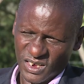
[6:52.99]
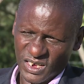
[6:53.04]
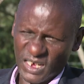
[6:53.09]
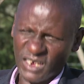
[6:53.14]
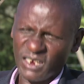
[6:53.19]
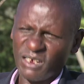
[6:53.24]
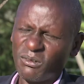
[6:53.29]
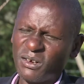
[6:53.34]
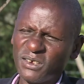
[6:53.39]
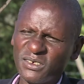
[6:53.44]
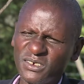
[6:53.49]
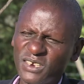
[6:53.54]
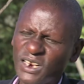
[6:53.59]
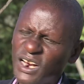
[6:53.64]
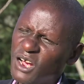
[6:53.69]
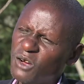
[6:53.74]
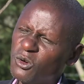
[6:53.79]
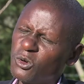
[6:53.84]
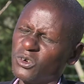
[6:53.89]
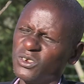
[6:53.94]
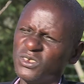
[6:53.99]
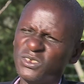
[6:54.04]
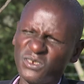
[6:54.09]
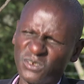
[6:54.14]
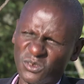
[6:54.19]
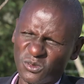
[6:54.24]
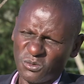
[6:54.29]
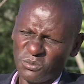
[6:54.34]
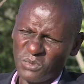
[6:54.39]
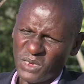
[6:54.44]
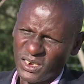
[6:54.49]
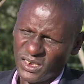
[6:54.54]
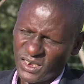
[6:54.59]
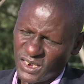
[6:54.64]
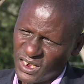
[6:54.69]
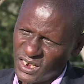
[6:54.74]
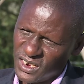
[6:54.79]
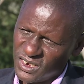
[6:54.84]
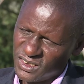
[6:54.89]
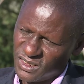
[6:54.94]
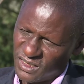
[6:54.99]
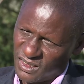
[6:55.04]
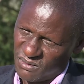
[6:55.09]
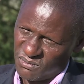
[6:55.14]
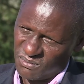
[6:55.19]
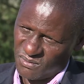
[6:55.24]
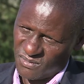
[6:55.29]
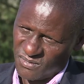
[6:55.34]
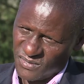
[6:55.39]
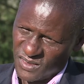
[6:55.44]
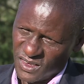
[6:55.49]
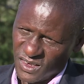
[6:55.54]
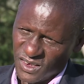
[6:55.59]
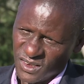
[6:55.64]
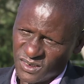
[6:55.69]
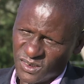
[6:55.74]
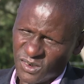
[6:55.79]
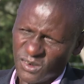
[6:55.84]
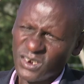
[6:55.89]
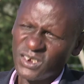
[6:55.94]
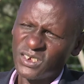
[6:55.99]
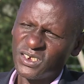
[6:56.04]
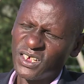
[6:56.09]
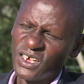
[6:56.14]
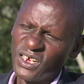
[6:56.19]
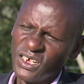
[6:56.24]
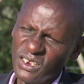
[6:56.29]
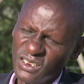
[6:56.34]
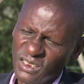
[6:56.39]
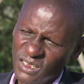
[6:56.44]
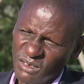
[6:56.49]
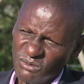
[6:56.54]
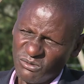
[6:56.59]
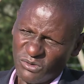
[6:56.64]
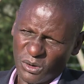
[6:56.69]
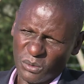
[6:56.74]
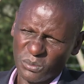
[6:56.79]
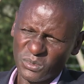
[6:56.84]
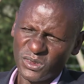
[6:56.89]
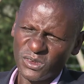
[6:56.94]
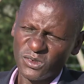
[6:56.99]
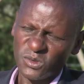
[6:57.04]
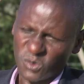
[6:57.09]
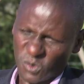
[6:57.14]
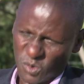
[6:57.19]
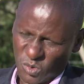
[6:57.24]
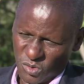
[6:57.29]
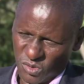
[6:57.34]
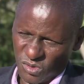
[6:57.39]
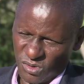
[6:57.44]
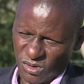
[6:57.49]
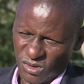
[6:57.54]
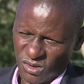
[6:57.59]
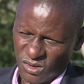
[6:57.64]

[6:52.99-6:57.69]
And our struggle is to maintain them, to retain them from this school.